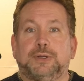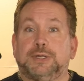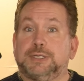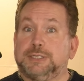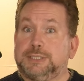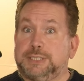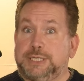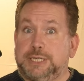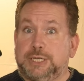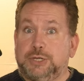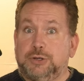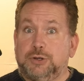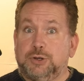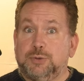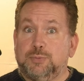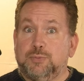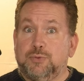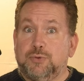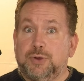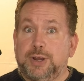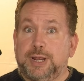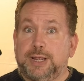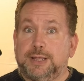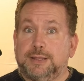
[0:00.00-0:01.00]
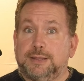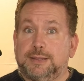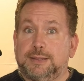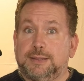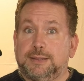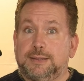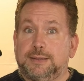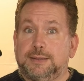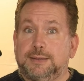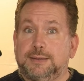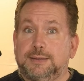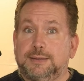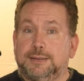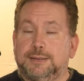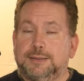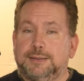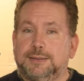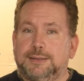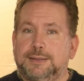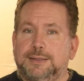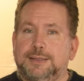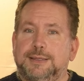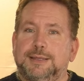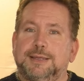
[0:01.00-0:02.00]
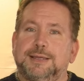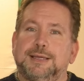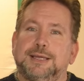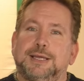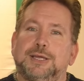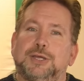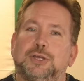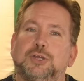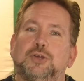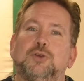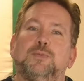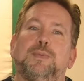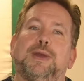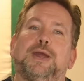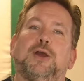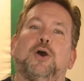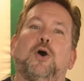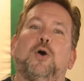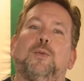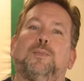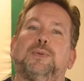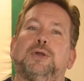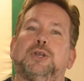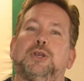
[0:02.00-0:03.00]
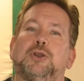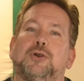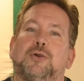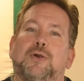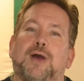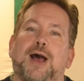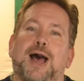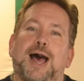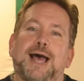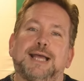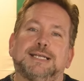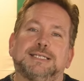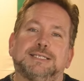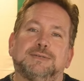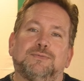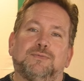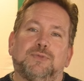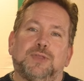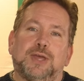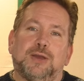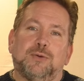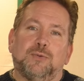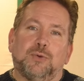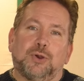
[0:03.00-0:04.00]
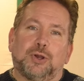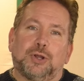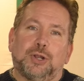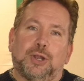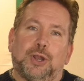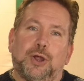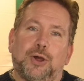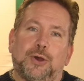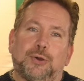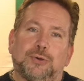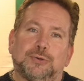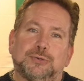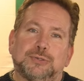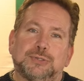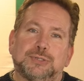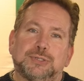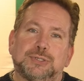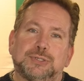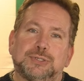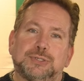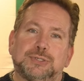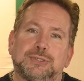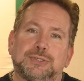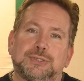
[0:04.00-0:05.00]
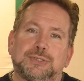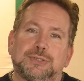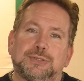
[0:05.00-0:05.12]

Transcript: Continue to breathe. You may open your eyes if they were closed.